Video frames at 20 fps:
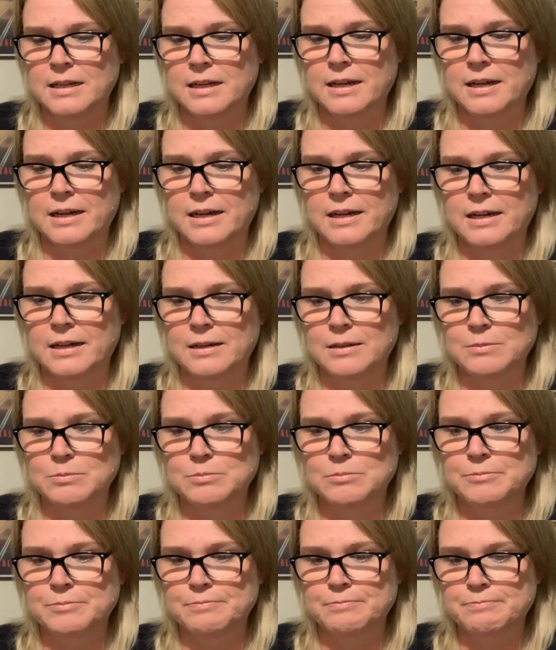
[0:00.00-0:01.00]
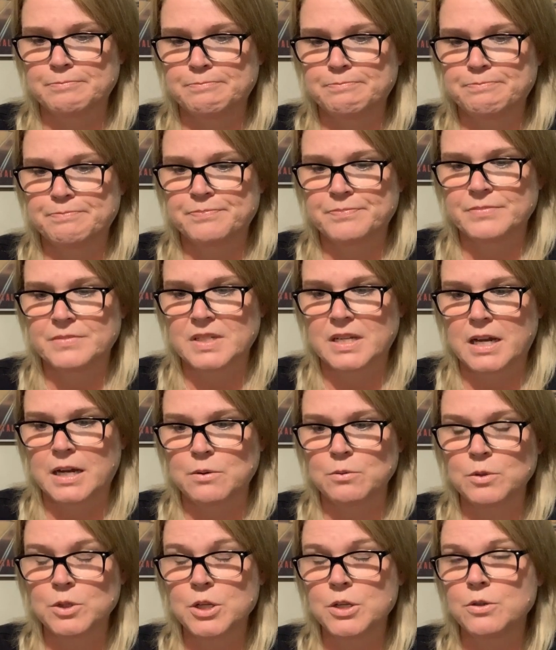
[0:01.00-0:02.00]
Um, I
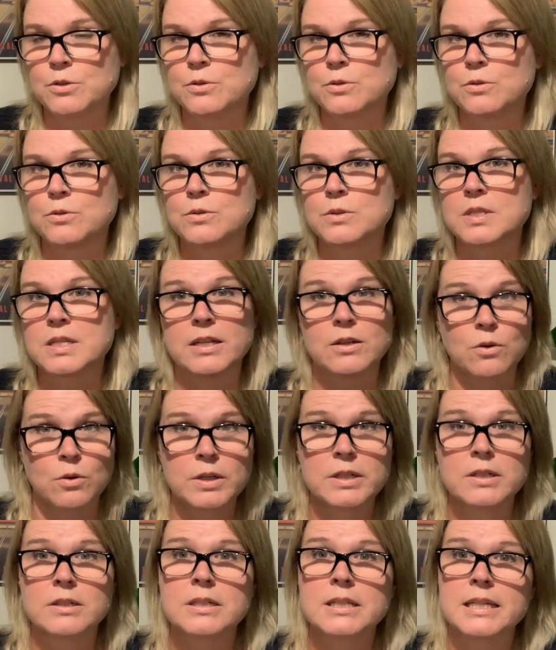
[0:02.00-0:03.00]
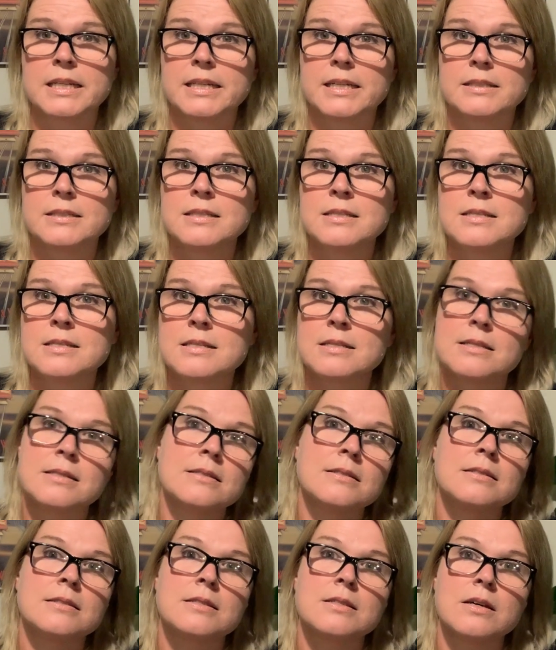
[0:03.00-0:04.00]
will use an oil cleanse.
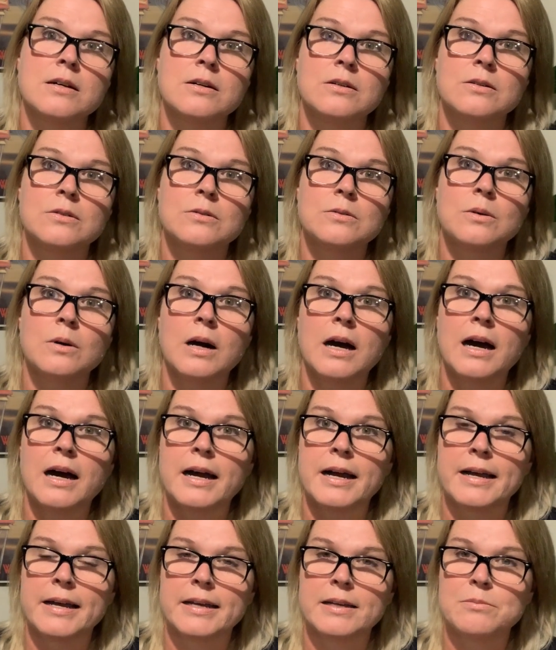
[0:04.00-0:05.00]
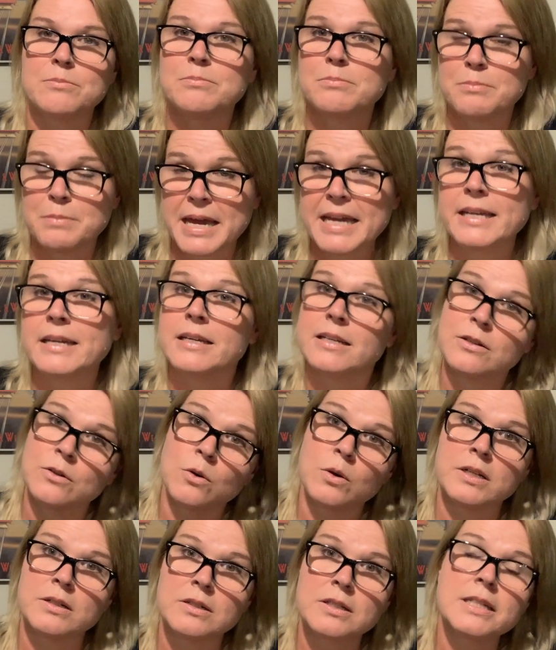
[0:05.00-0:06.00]
So I make an
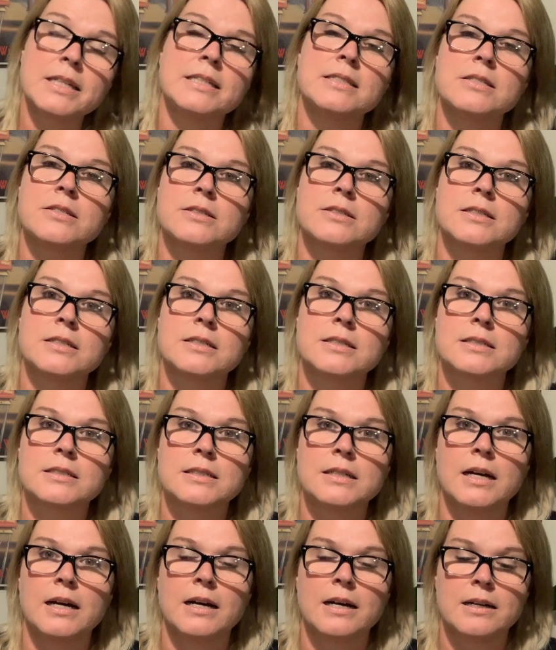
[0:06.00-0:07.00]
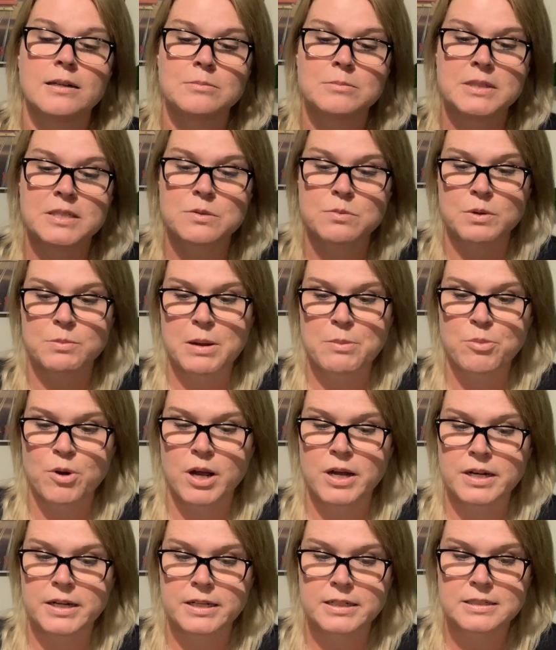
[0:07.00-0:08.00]
oil cleanser um, as one of my
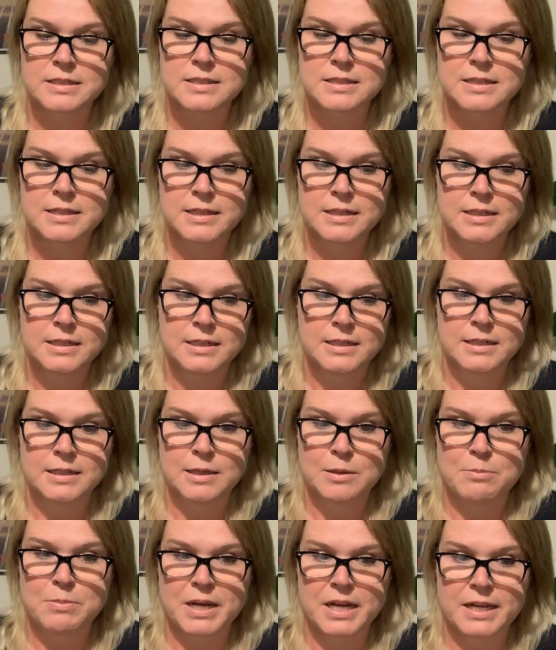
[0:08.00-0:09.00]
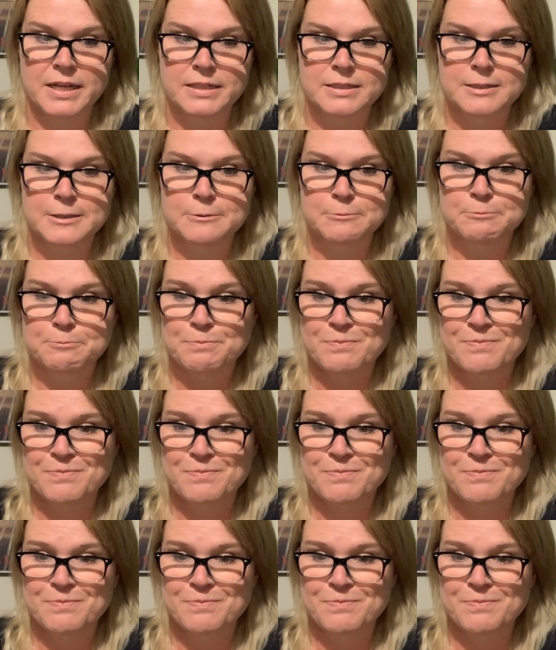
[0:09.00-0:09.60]
products, but